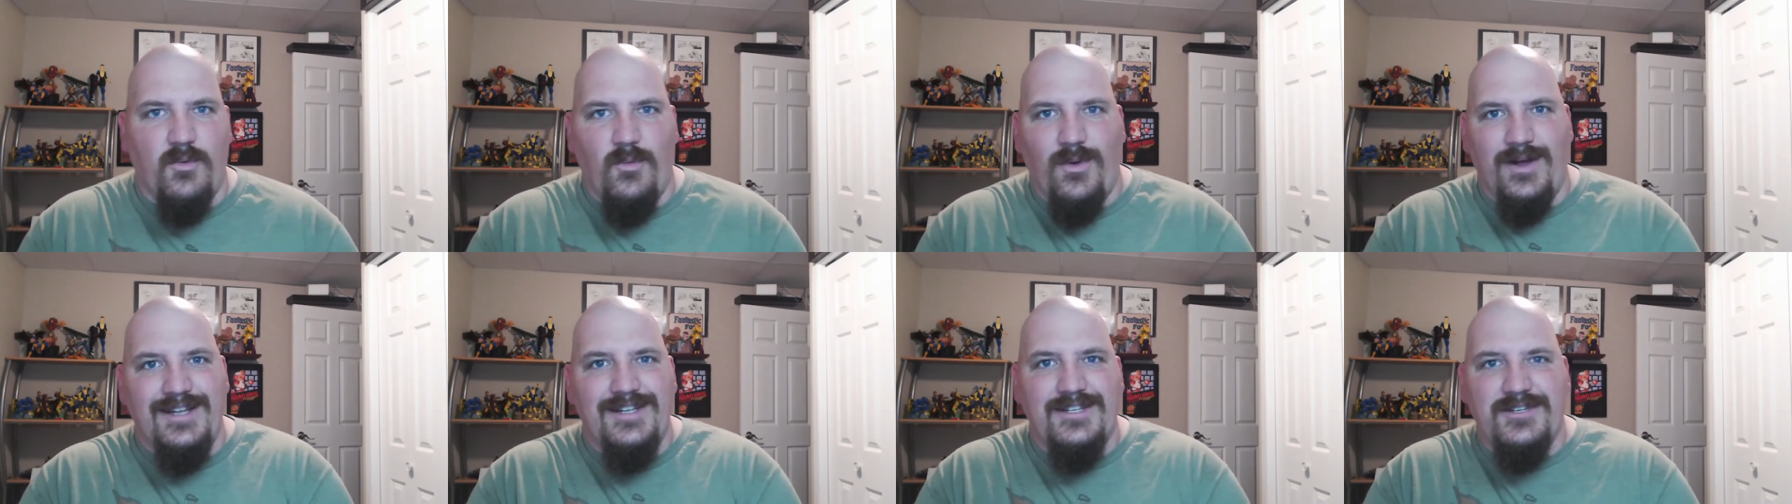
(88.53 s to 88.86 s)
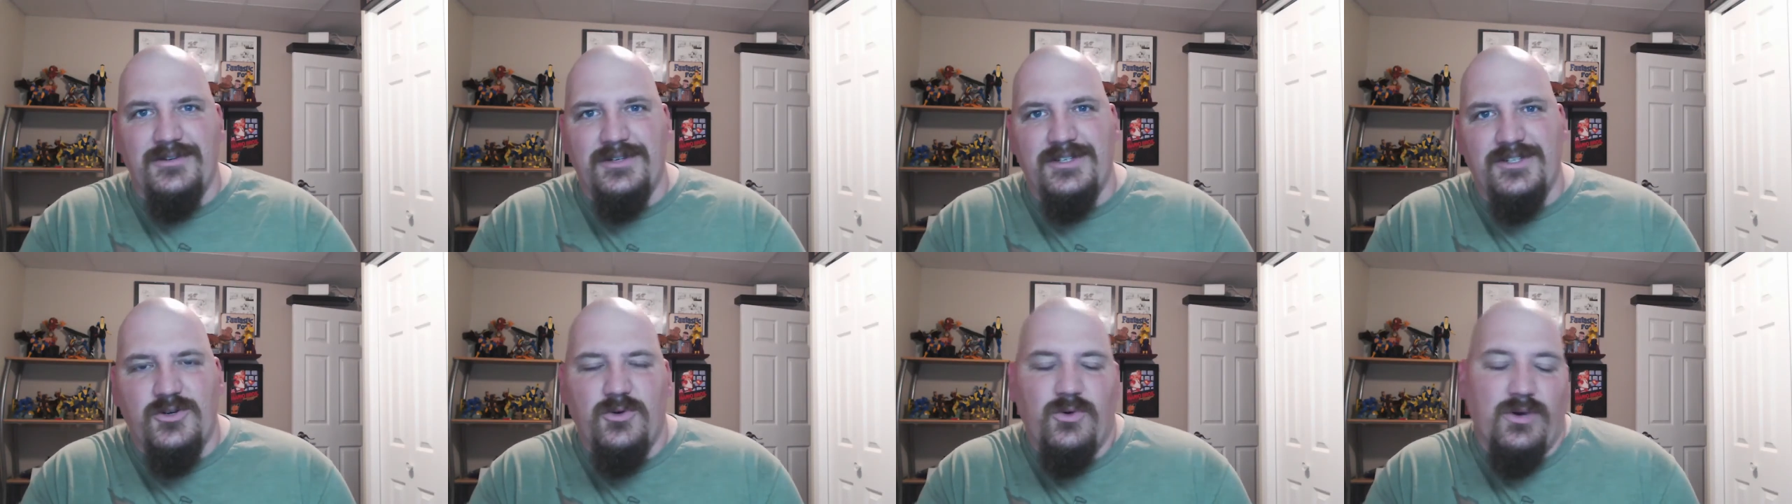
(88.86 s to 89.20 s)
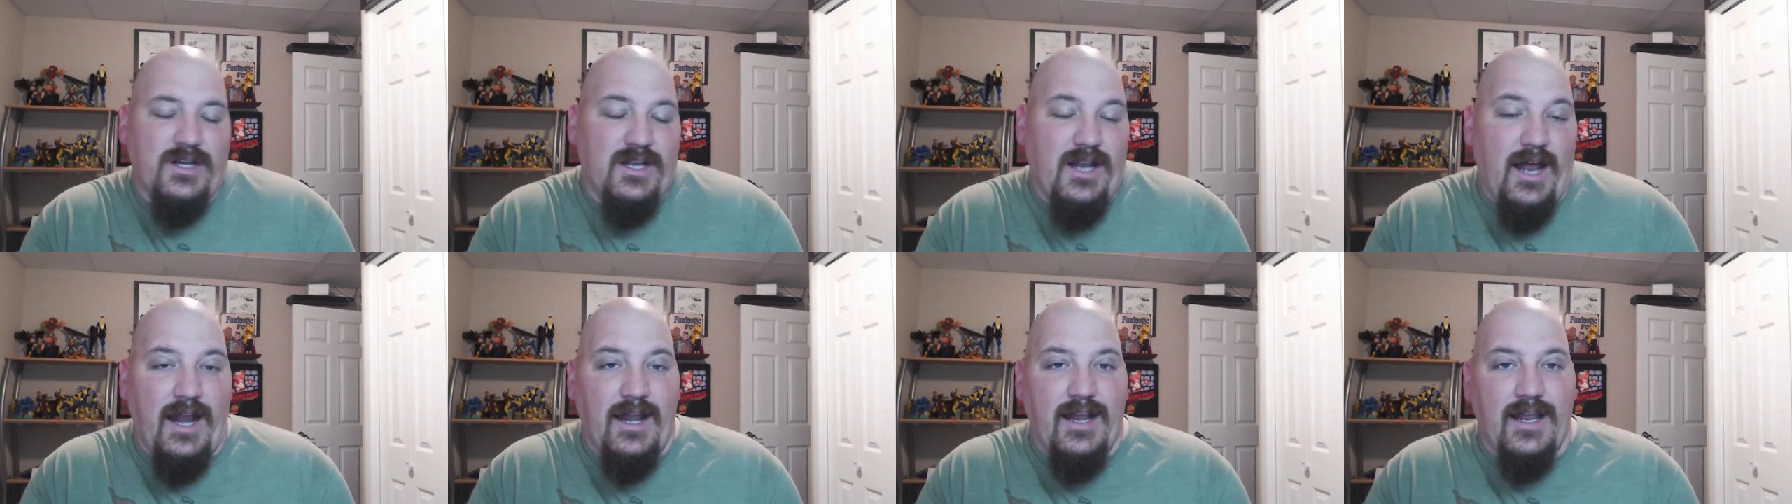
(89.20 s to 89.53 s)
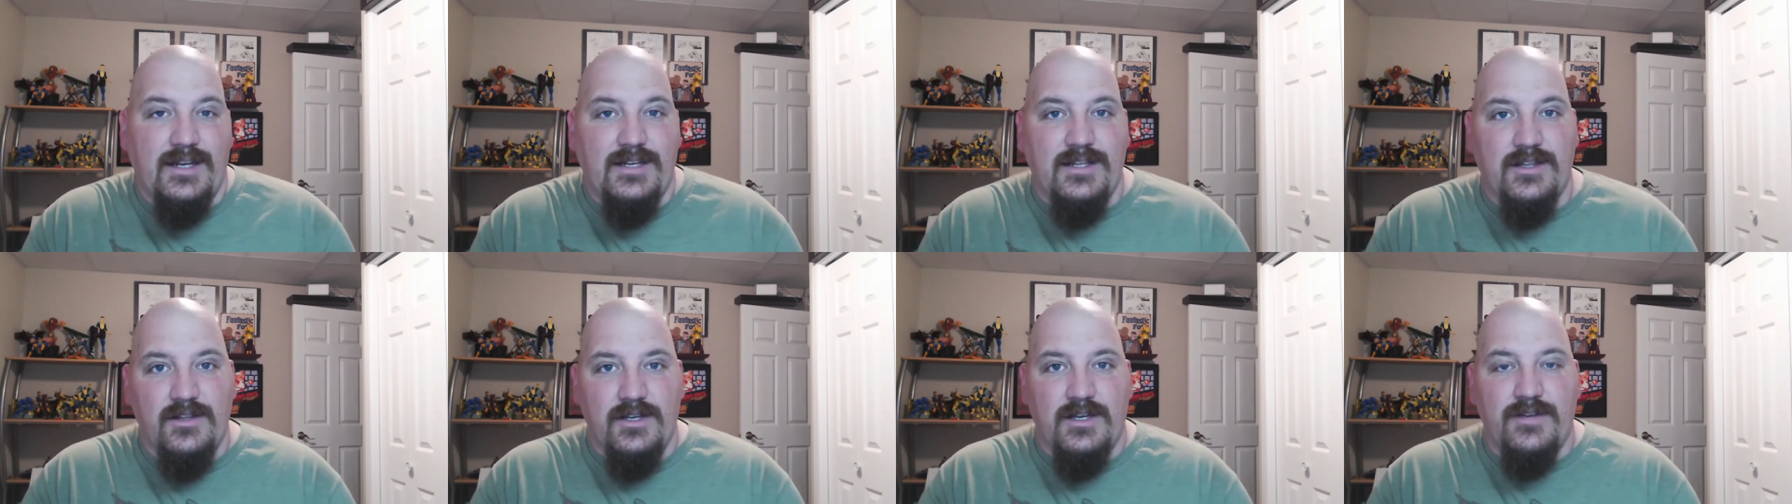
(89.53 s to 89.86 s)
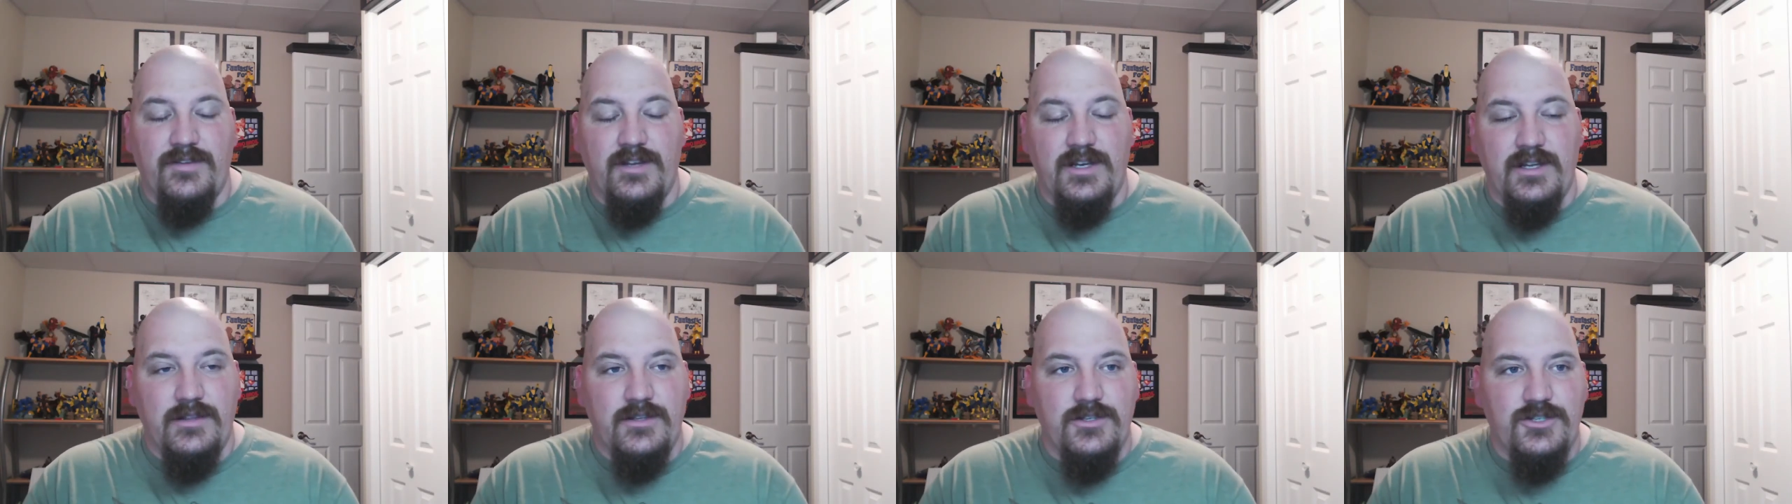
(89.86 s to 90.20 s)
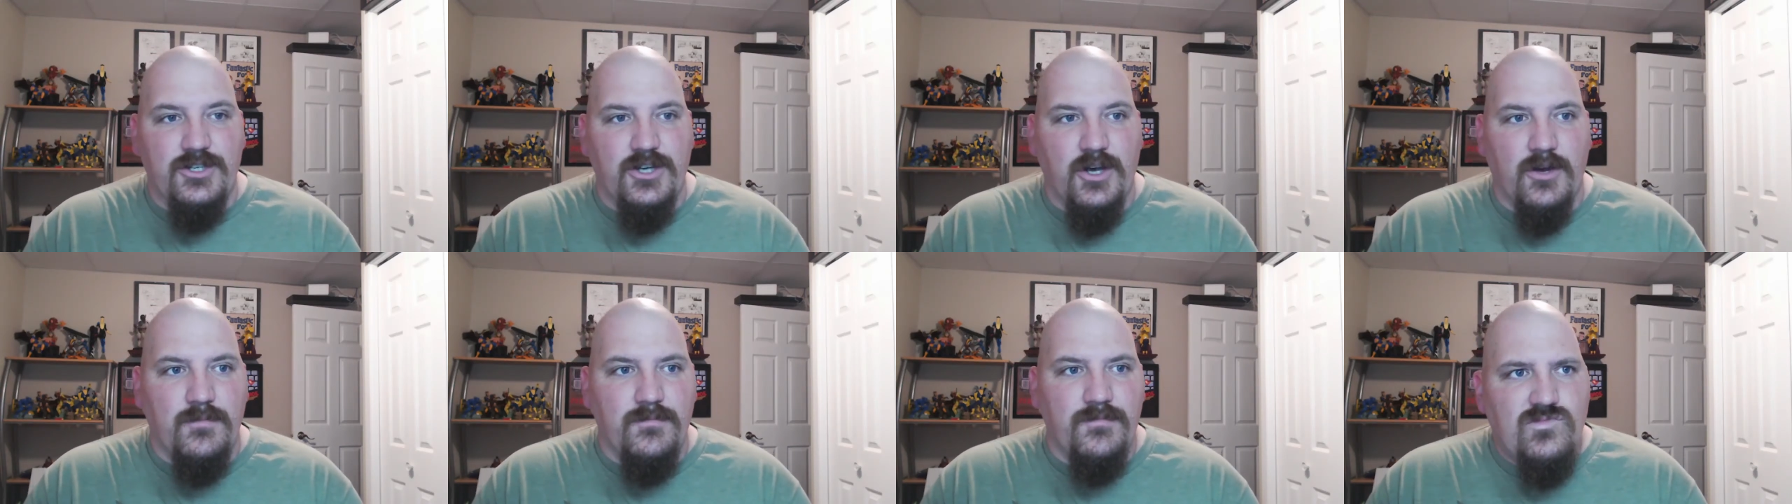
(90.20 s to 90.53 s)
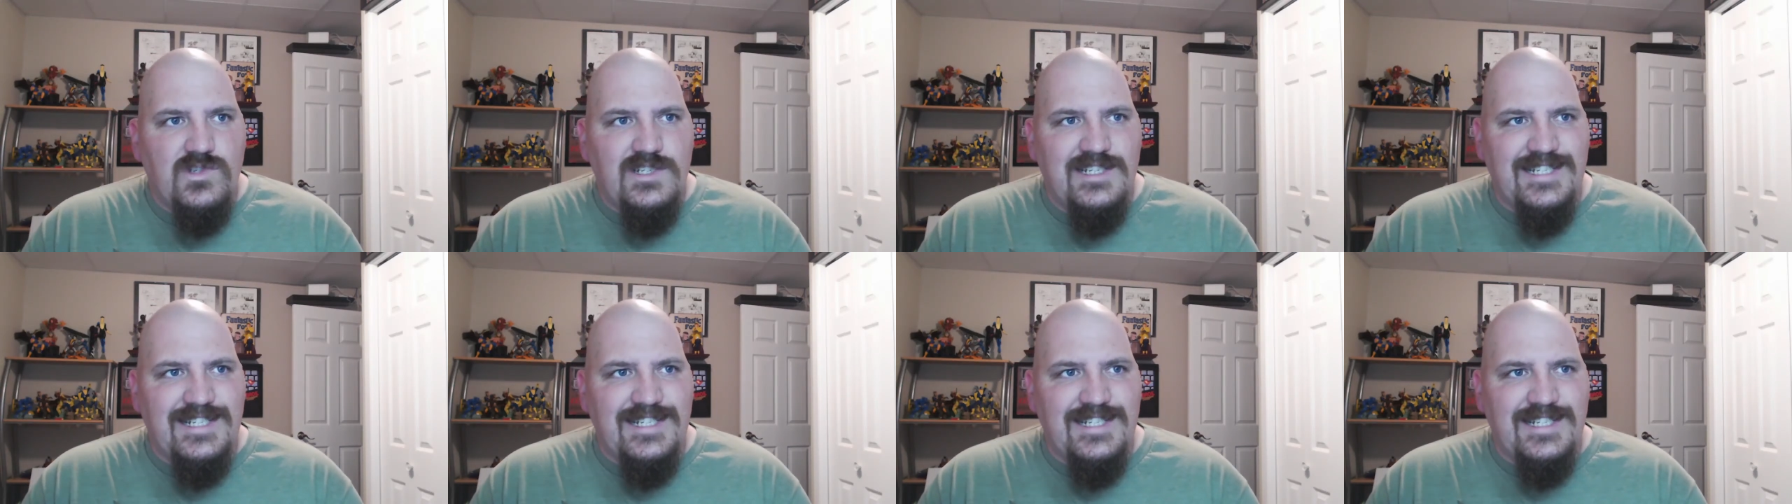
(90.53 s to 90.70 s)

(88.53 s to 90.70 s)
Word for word: a white suit. It's cool. I like the look of it in the show.